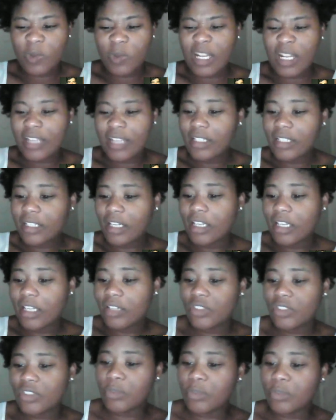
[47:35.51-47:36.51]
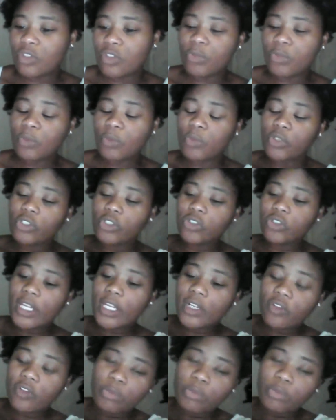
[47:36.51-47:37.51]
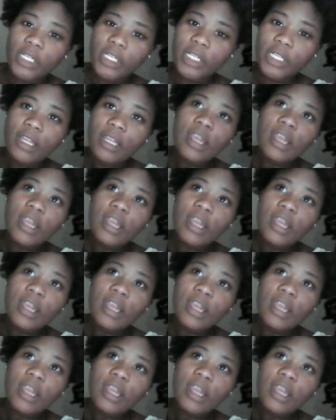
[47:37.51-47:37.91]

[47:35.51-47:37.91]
and I think they could have just been a little bit more creative. But